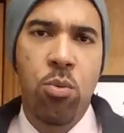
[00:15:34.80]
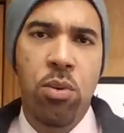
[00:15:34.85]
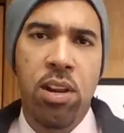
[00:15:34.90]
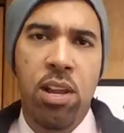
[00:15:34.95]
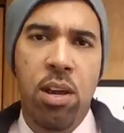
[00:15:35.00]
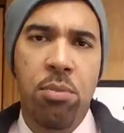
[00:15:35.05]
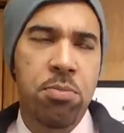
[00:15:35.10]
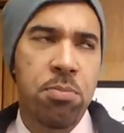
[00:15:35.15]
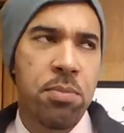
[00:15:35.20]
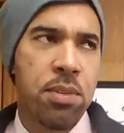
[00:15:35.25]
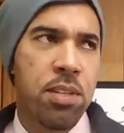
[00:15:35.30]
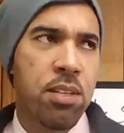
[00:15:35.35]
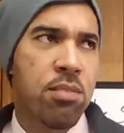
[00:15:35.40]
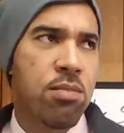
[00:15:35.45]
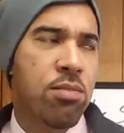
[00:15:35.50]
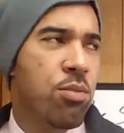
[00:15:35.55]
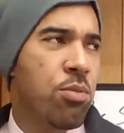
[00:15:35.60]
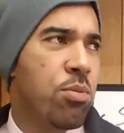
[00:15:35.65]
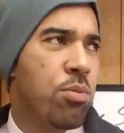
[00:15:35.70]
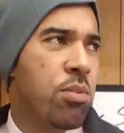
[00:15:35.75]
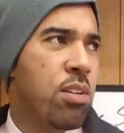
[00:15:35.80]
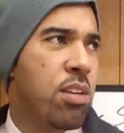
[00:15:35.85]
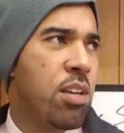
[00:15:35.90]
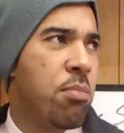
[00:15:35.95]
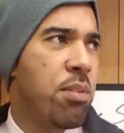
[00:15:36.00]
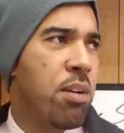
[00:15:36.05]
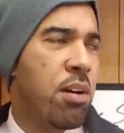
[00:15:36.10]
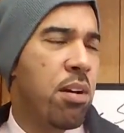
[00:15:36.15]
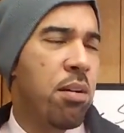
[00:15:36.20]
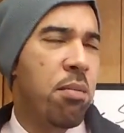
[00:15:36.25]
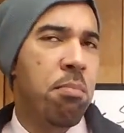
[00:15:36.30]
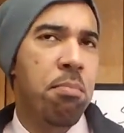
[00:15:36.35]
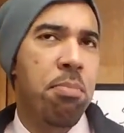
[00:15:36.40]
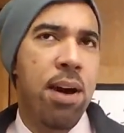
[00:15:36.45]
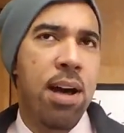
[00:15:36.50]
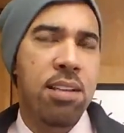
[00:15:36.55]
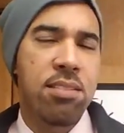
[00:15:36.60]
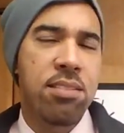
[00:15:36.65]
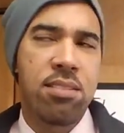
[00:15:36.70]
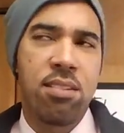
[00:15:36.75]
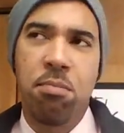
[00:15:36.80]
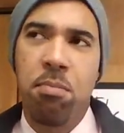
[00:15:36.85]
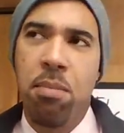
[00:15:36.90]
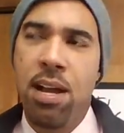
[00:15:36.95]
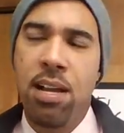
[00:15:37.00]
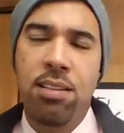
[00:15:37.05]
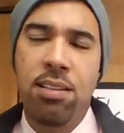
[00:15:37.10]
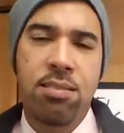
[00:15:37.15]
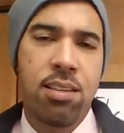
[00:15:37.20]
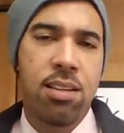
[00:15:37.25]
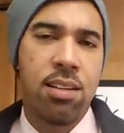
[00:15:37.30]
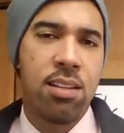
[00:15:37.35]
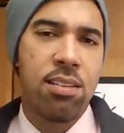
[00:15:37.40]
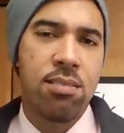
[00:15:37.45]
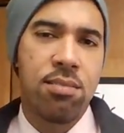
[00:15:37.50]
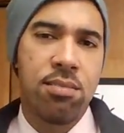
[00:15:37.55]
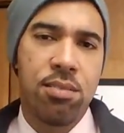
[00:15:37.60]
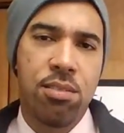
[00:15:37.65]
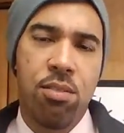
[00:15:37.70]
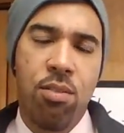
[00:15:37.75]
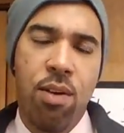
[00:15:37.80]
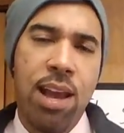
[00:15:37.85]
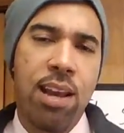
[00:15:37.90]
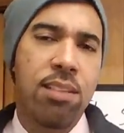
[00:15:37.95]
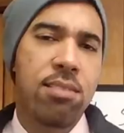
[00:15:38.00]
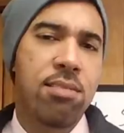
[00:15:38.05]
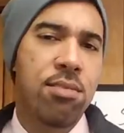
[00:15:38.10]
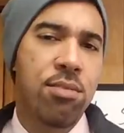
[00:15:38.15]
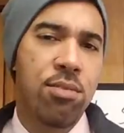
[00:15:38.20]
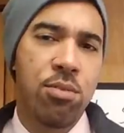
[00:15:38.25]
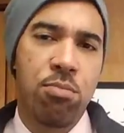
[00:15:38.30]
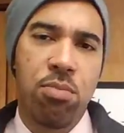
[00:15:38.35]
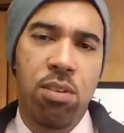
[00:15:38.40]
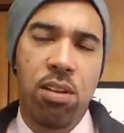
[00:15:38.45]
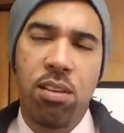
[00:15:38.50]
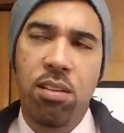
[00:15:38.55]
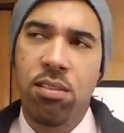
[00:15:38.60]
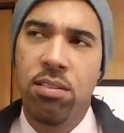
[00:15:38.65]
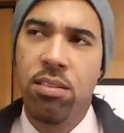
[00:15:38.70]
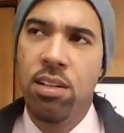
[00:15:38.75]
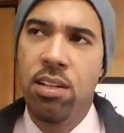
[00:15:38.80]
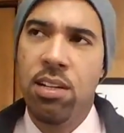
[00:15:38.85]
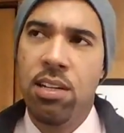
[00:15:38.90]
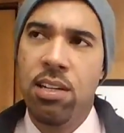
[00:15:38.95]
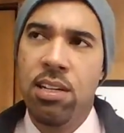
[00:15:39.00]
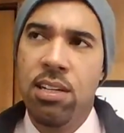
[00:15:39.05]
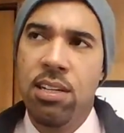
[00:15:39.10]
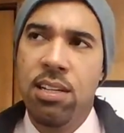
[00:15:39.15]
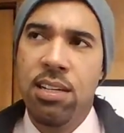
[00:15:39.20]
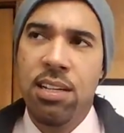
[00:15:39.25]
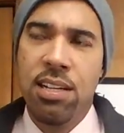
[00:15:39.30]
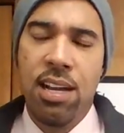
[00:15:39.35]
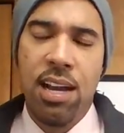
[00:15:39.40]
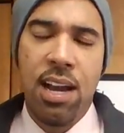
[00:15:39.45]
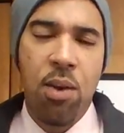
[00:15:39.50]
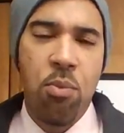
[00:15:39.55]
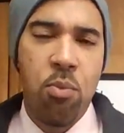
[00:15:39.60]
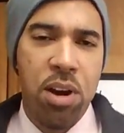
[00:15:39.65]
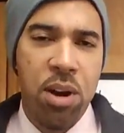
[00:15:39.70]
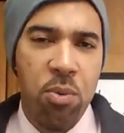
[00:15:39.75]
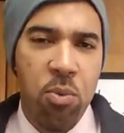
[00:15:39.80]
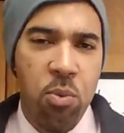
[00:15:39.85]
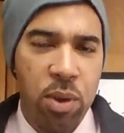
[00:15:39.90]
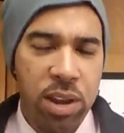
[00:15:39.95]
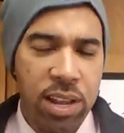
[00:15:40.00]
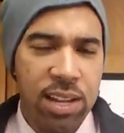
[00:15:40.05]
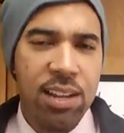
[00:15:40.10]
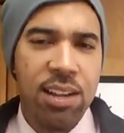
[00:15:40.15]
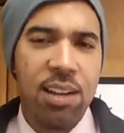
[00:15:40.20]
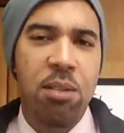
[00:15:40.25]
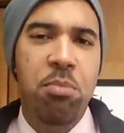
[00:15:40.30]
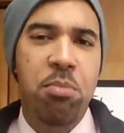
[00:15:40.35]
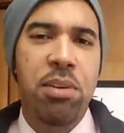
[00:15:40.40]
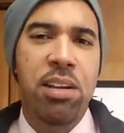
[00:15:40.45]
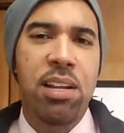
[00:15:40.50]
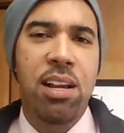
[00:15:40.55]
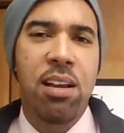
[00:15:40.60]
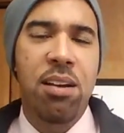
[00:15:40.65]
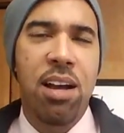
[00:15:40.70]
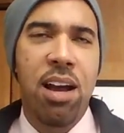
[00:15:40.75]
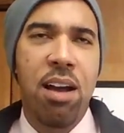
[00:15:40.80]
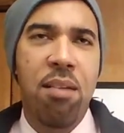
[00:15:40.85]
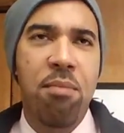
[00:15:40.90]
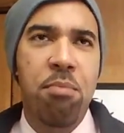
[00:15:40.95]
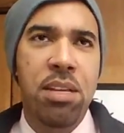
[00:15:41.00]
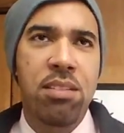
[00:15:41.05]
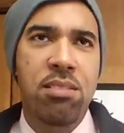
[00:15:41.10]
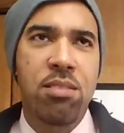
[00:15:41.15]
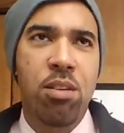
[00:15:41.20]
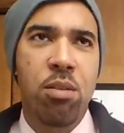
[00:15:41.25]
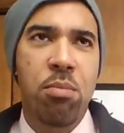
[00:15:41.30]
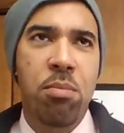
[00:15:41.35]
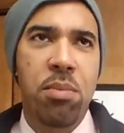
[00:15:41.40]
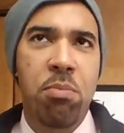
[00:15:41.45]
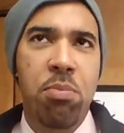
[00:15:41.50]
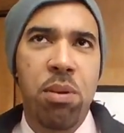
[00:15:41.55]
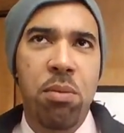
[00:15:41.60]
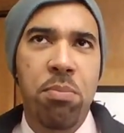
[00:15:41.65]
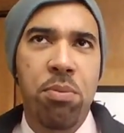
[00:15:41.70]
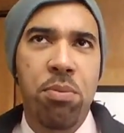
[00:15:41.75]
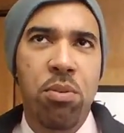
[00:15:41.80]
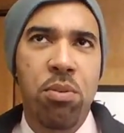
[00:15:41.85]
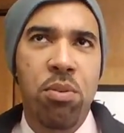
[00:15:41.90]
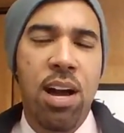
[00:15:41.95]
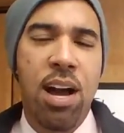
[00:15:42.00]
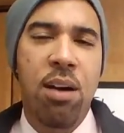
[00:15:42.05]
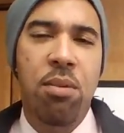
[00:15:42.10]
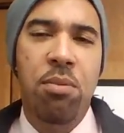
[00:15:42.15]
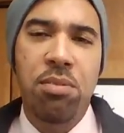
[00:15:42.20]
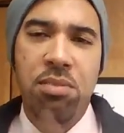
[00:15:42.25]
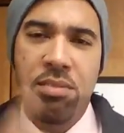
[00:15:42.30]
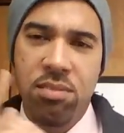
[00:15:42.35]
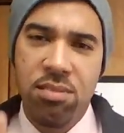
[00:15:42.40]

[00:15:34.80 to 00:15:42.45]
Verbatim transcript: what helps me to keep um, positive mindset is gratitude brother when I wake up, man, I, I meet so many people. I was,